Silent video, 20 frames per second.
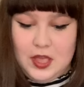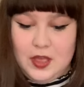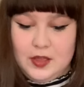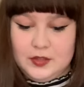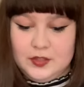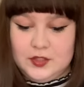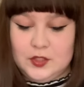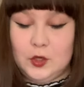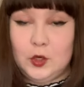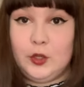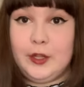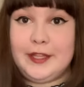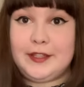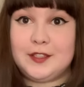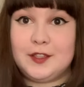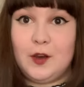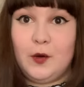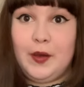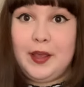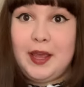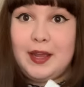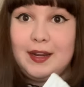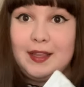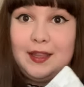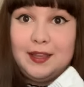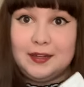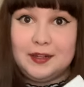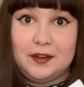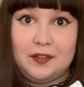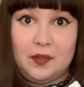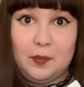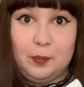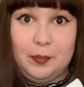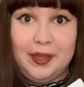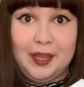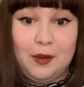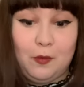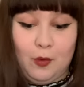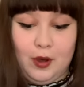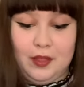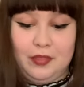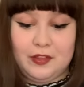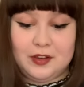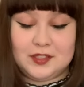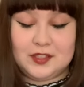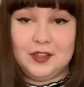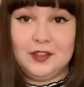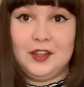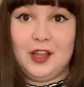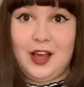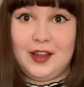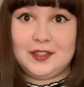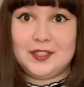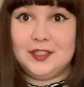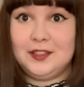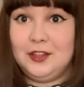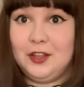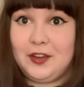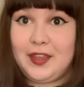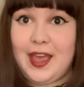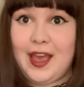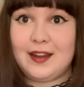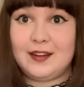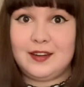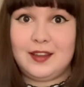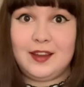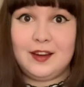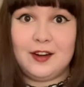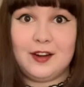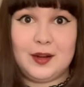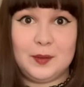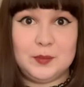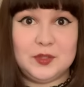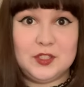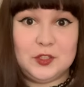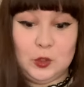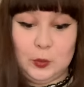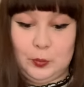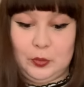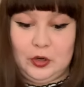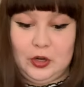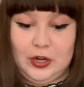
so let's go ahead and get into the big one. There's a lot to look at in here and I'm super